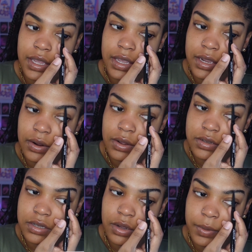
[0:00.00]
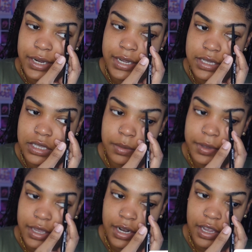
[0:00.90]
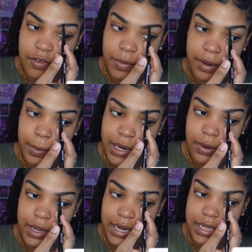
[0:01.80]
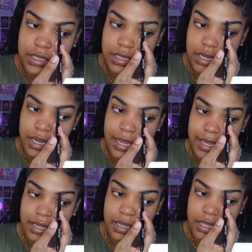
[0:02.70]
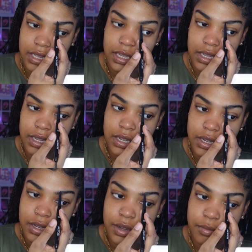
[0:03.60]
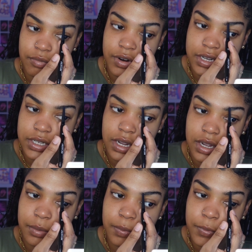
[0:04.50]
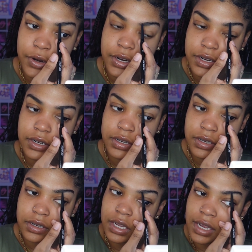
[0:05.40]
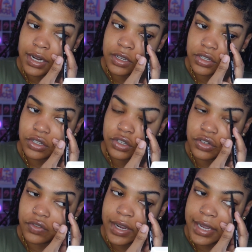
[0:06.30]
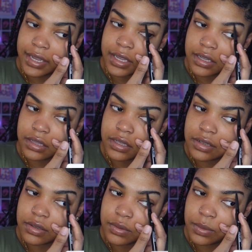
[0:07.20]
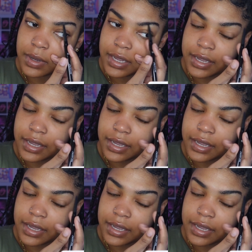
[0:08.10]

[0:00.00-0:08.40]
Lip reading: And also, when I get to the beginning of my brow, I like to lightly brush upward and then just drag it this way.